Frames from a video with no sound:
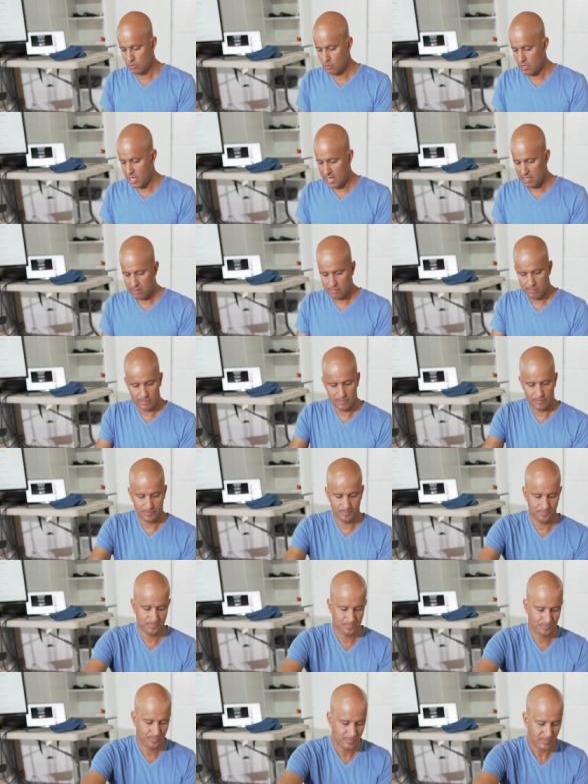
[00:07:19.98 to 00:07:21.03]
Okay?
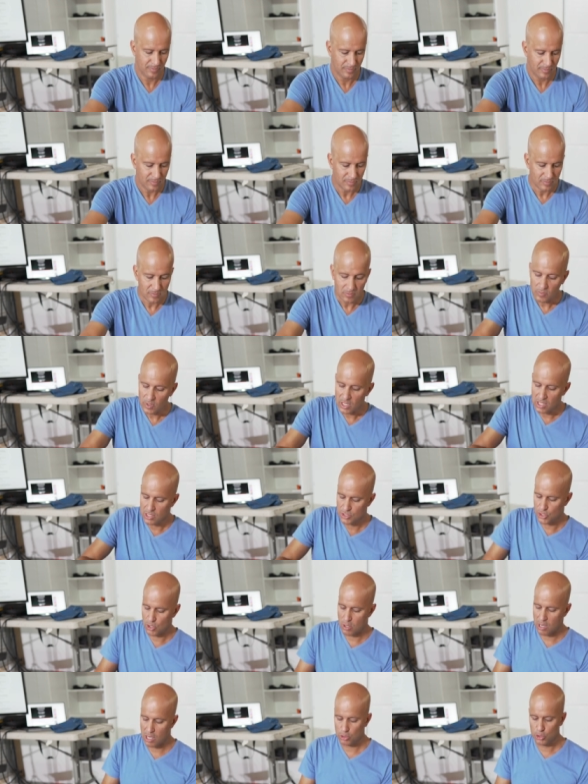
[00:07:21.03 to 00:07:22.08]

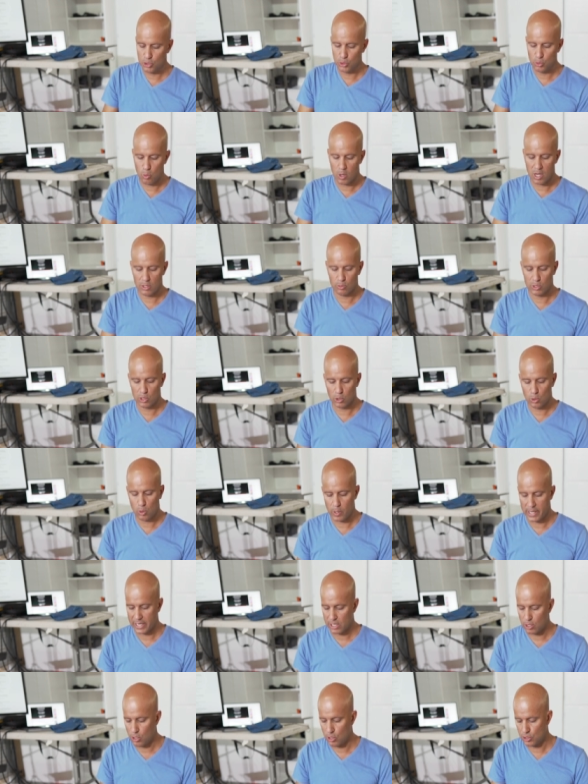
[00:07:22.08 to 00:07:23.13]
So I'll do one real
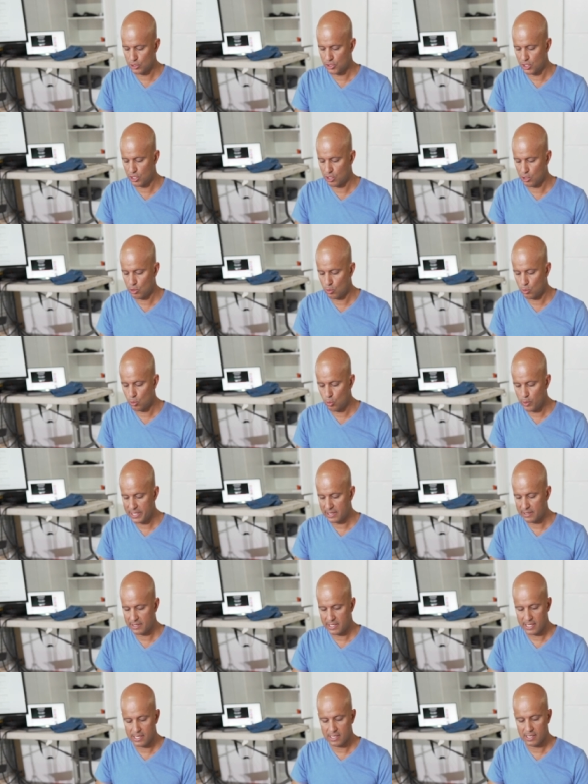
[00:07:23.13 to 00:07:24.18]
quick also
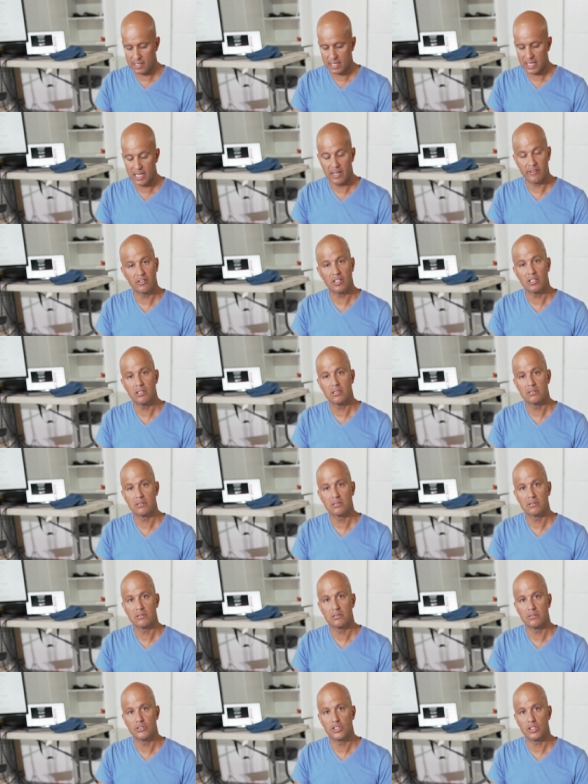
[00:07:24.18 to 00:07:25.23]
with the uh, cover
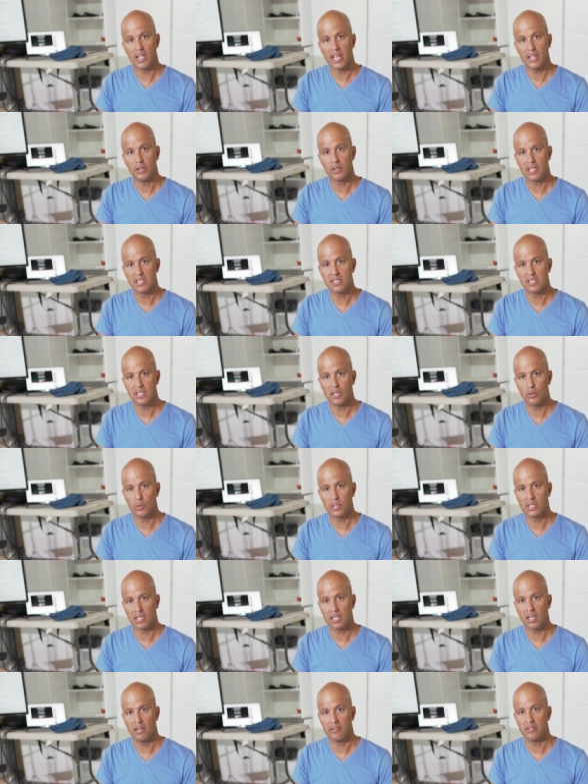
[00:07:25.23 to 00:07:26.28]
so that you can see it
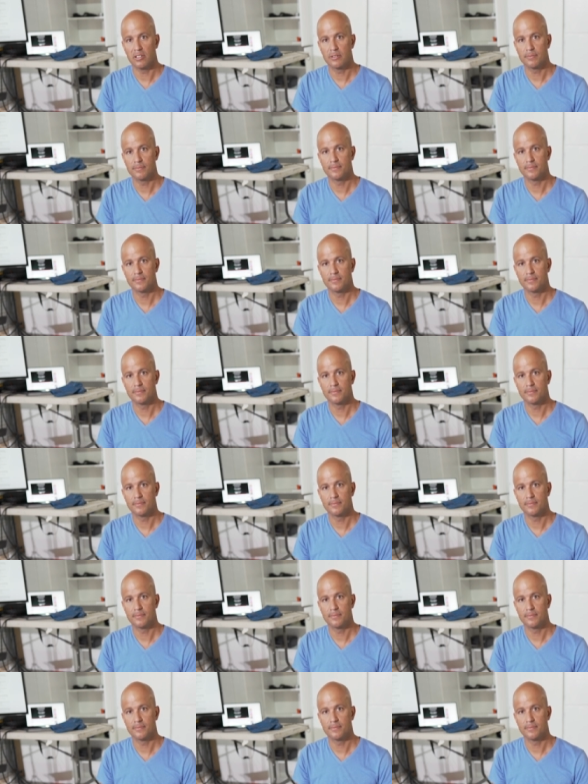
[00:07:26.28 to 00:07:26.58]
with the cover.